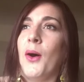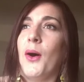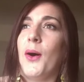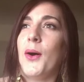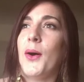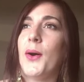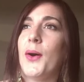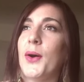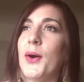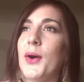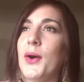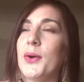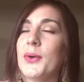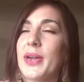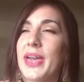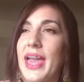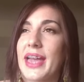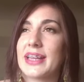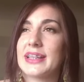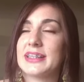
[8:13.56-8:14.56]
oh,
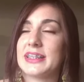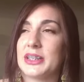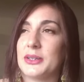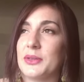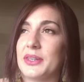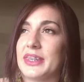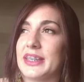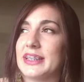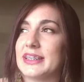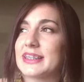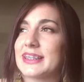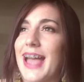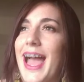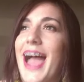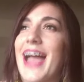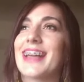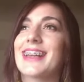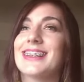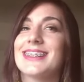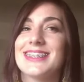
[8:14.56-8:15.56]
okay, I can deal with
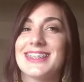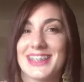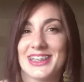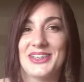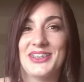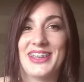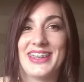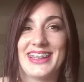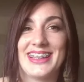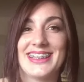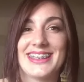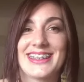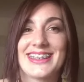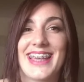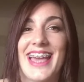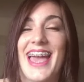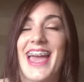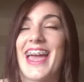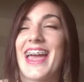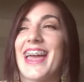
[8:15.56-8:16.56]
this.
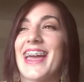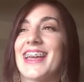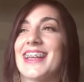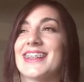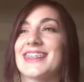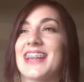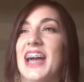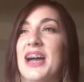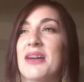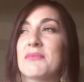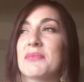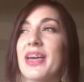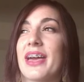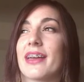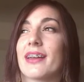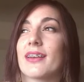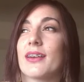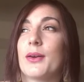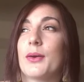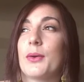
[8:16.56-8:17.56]
And I'm
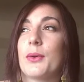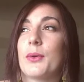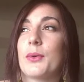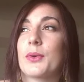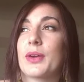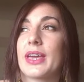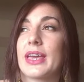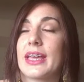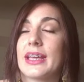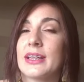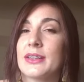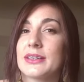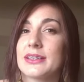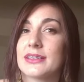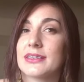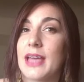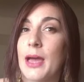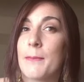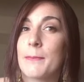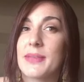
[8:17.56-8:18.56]
like, okay,
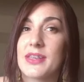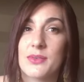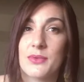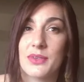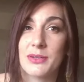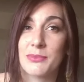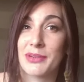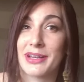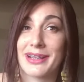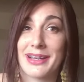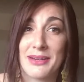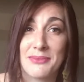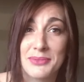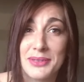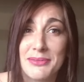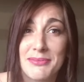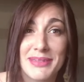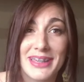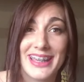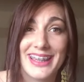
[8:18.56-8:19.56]
does that mean you want to break up
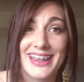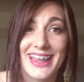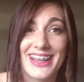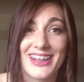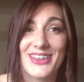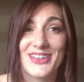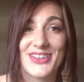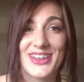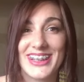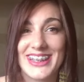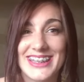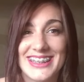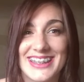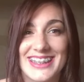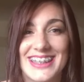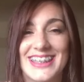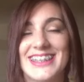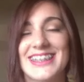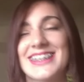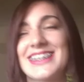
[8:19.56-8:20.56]
with me? Like, what is
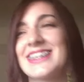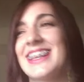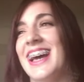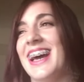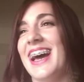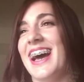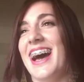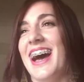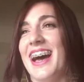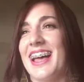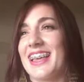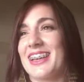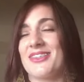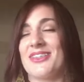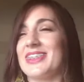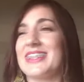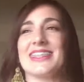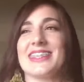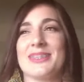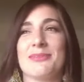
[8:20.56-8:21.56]
this? Like,
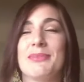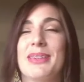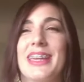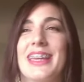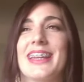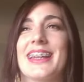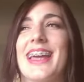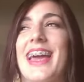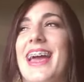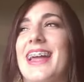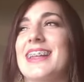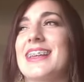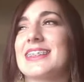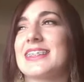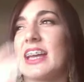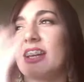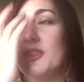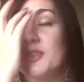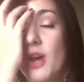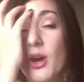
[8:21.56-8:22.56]
what does this mean? And he's
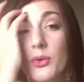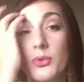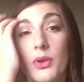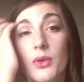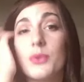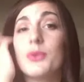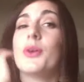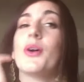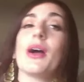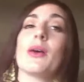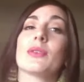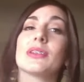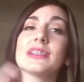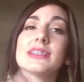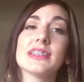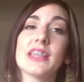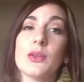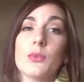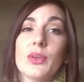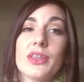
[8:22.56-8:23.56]
like, no, I want to
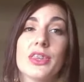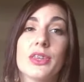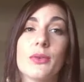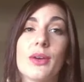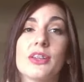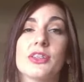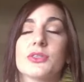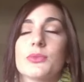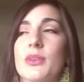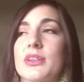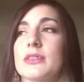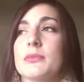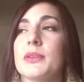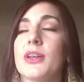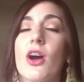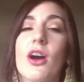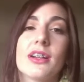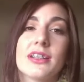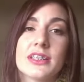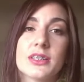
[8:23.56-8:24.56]
stay with you. I just wanted to
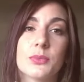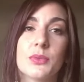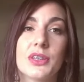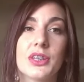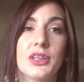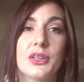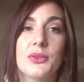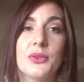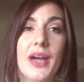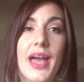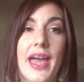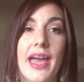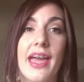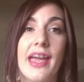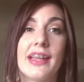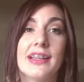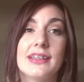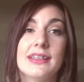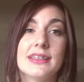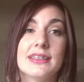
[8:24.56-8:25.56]
be honest with you
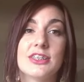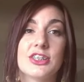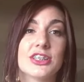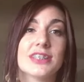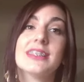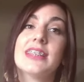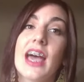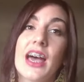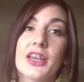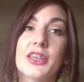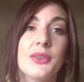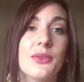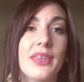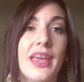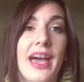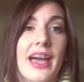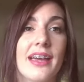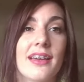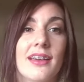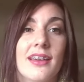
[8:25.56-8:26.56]
and just tell you
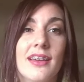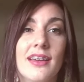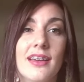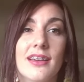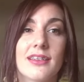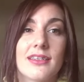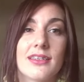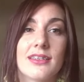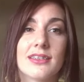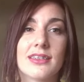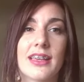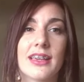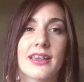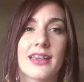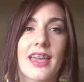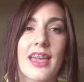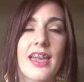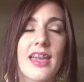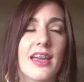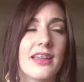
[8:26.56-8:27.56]
that. And I was like,
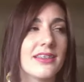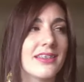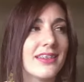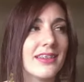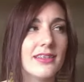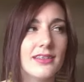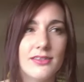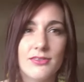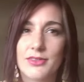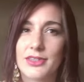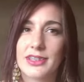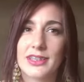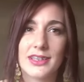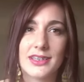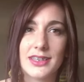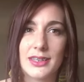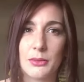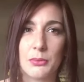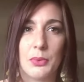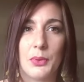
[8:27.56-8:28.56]
hey, I didn't really
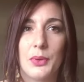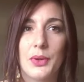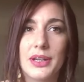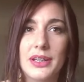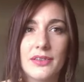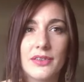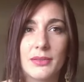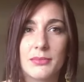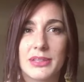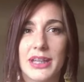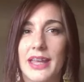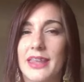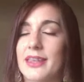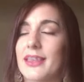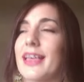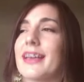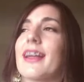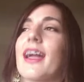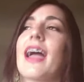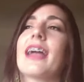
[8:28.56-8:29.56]
see the point of him telling,
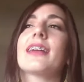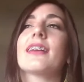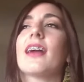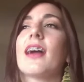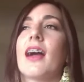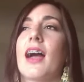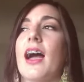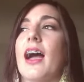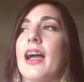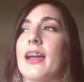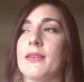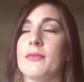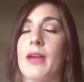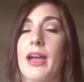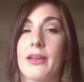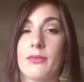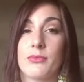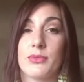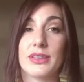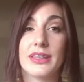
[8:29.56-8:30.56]
like, I
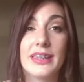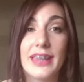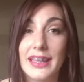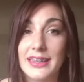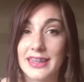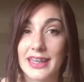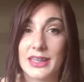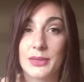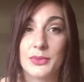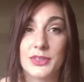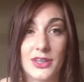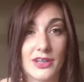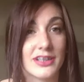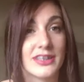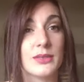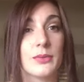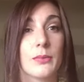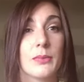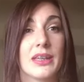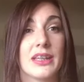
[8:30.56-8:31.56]
really liked that he was
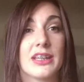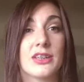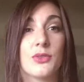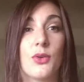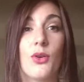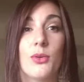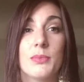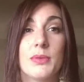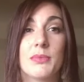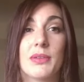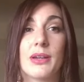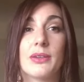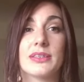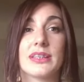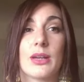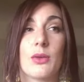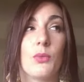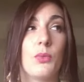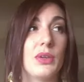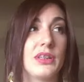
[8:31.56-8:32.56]
honest with me and he told me, but I was
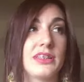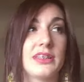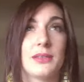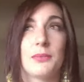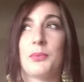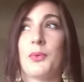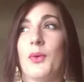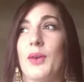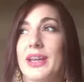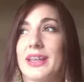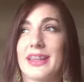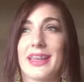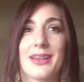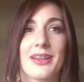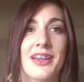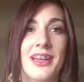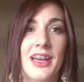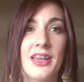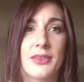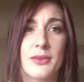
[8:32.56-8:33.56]
like, what's the point?
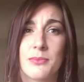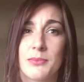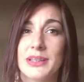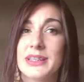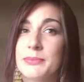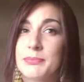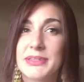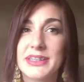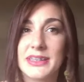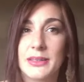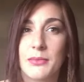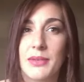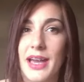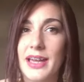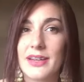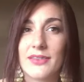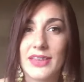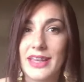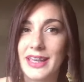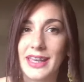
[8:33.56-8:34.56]
Like, there must be some
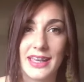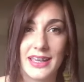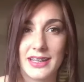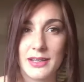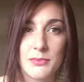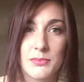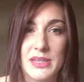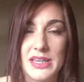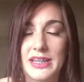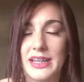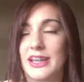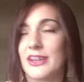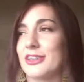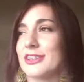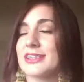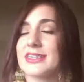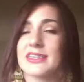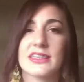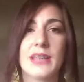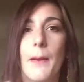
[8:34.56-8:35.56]
kind of like hidden meaning
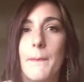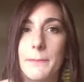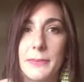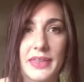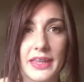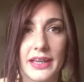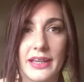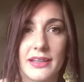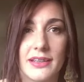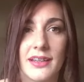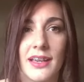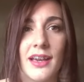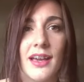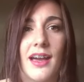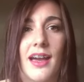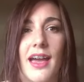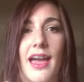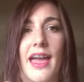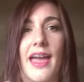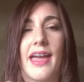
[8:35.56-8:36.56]
or something.
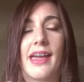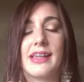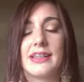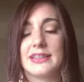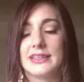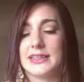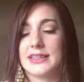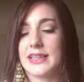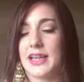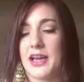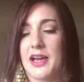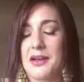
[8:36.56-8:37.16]
And